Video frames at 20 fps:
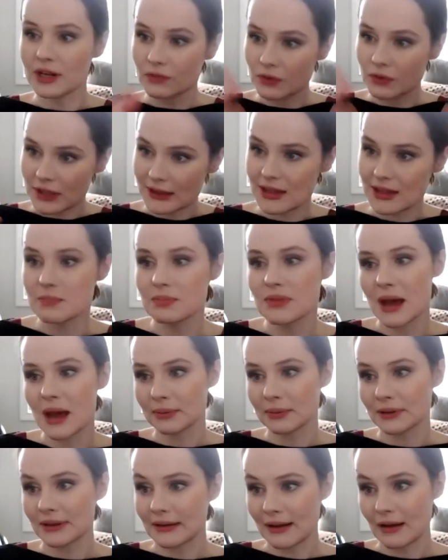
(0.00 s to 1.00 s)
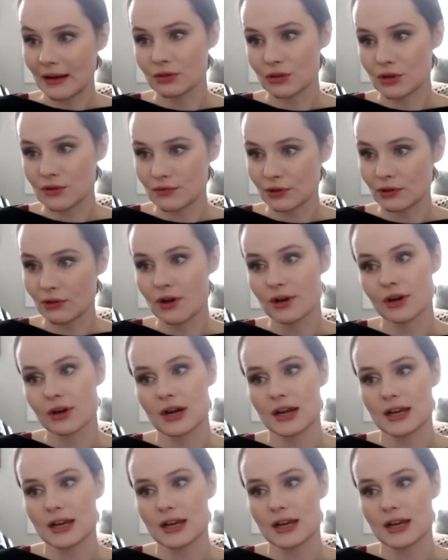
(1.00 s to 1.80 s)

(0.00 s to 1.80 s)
If we can keep that plant healthy for longer,